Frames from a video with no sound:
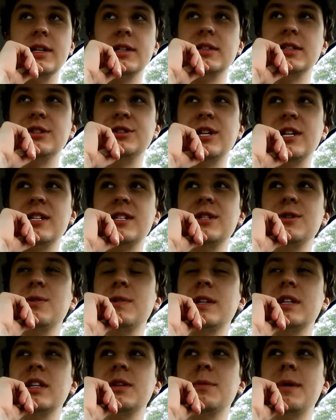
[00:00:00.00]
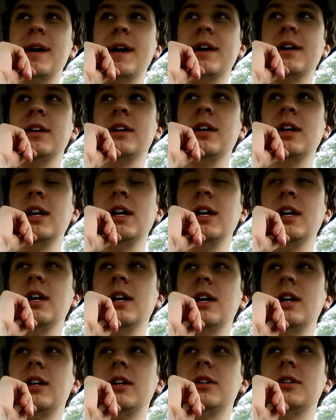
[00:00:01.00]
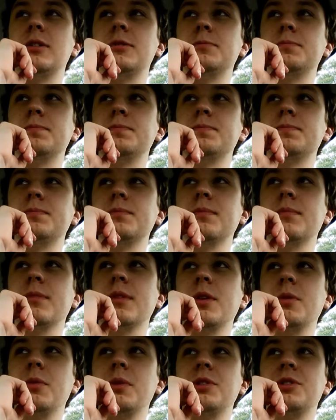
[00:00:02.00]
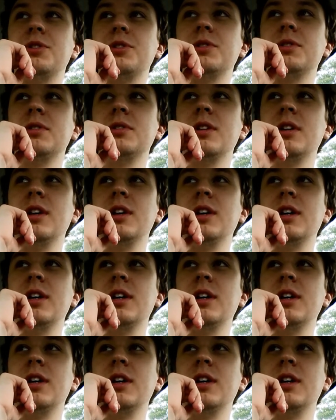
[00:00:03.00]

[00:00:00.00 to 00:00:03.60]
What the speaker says: suggest doing in the back, which,